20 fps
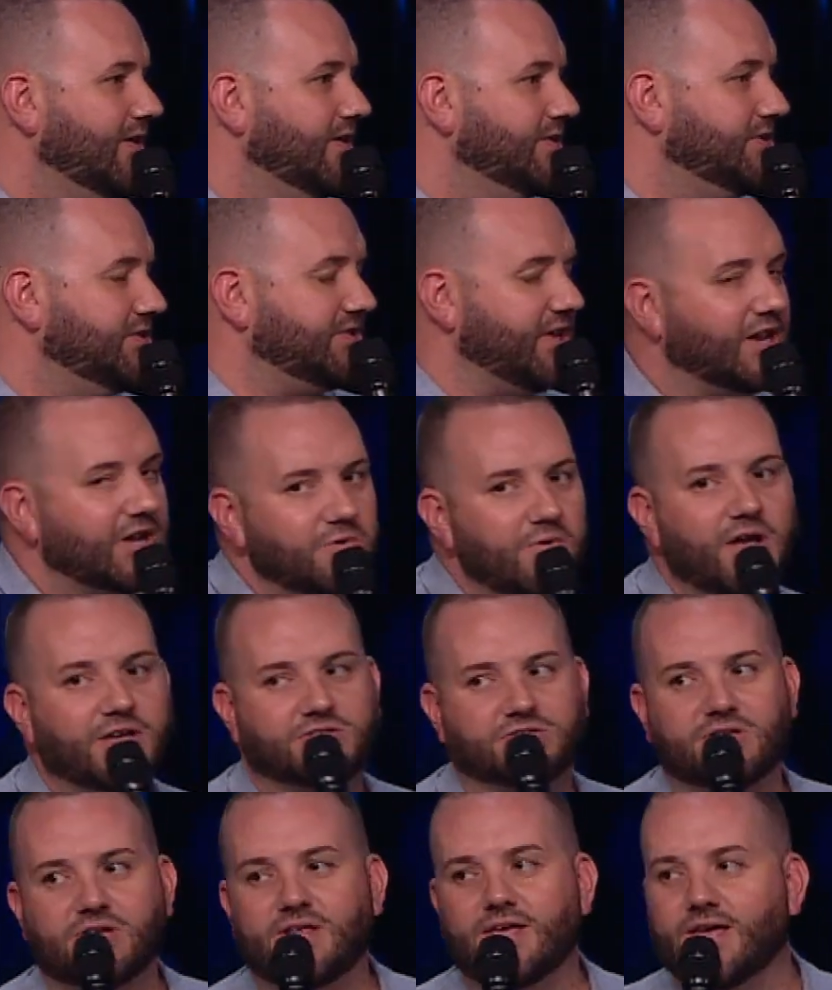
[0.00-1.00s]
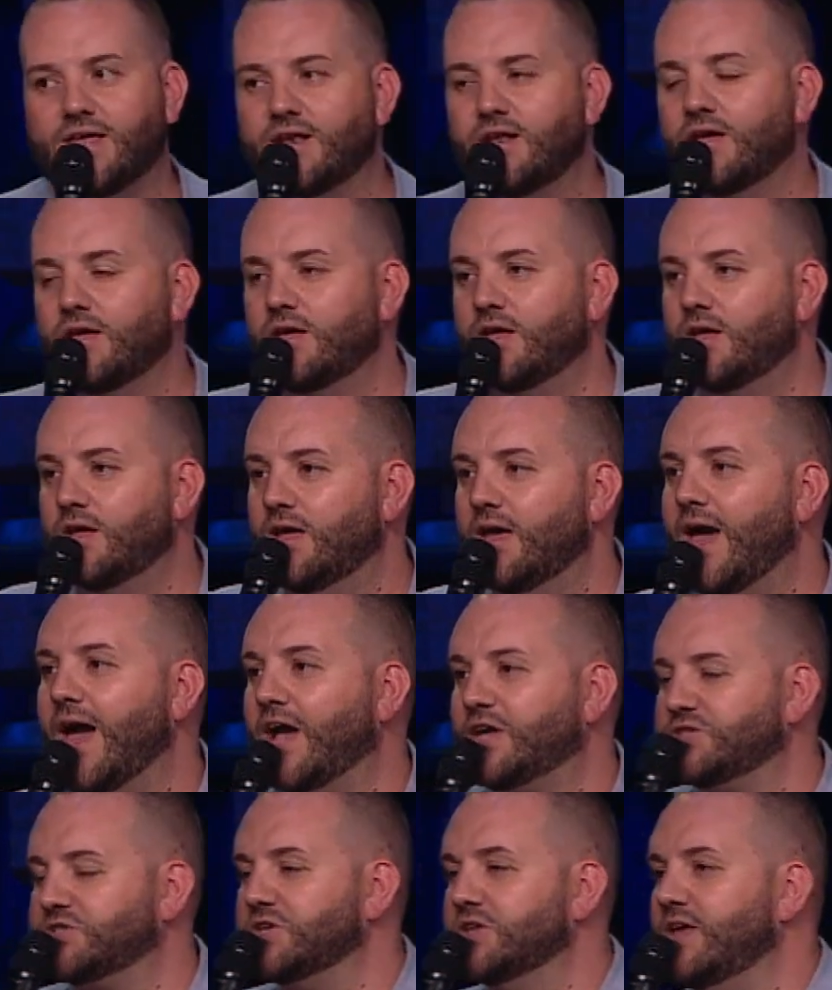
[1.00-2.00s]
She's interested in
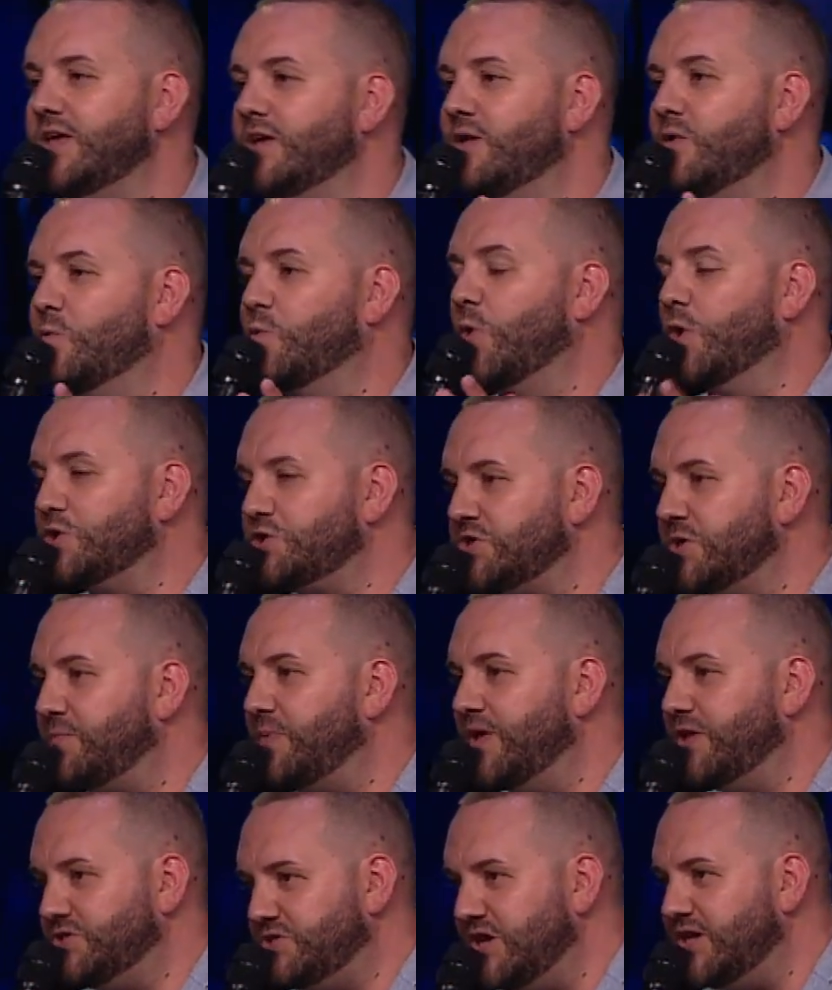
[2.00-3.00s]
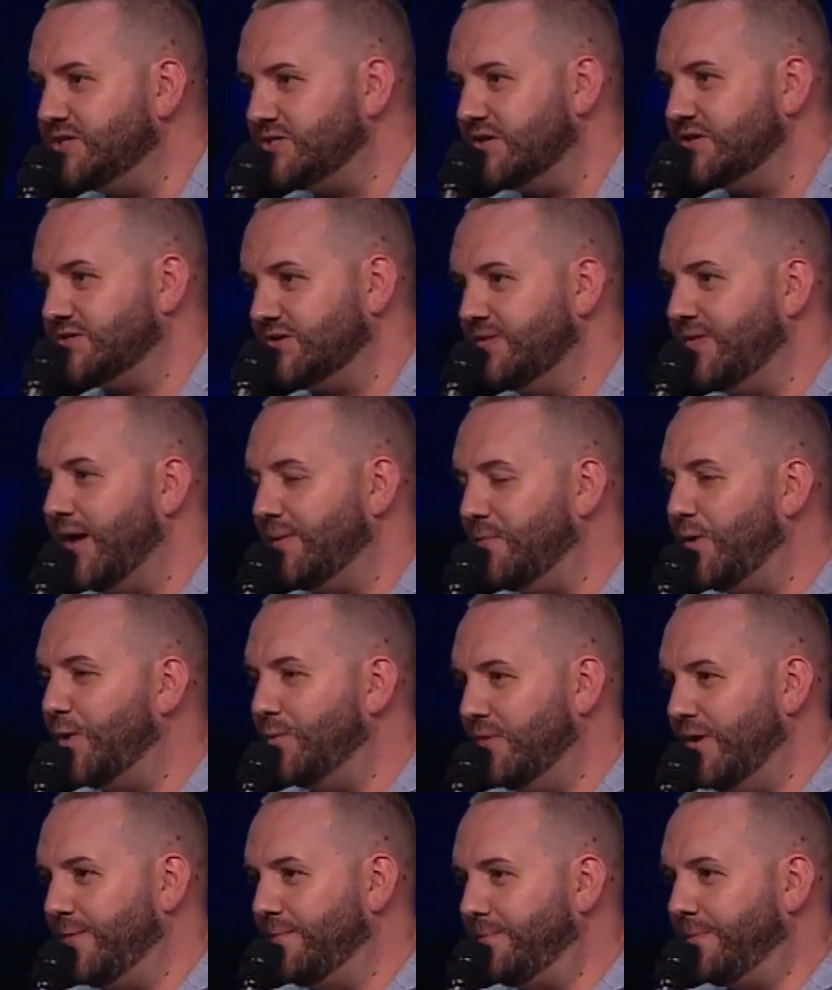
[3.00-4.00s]
actually worshiping Jesus in that
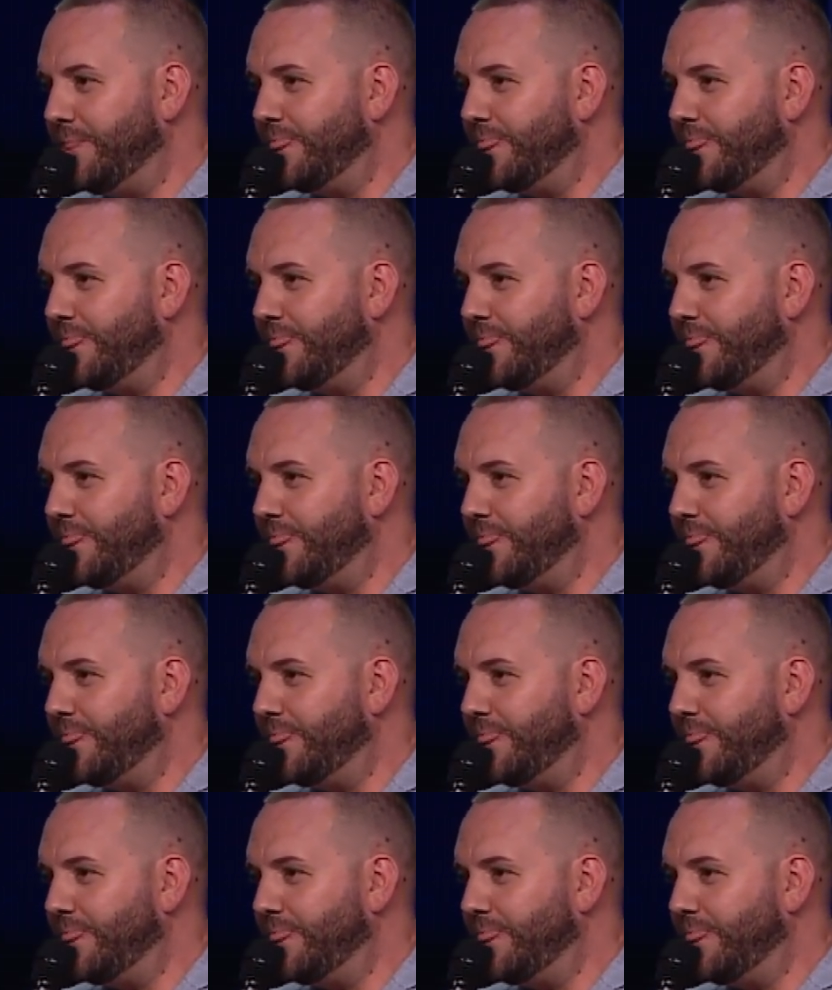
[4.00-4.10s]
moment.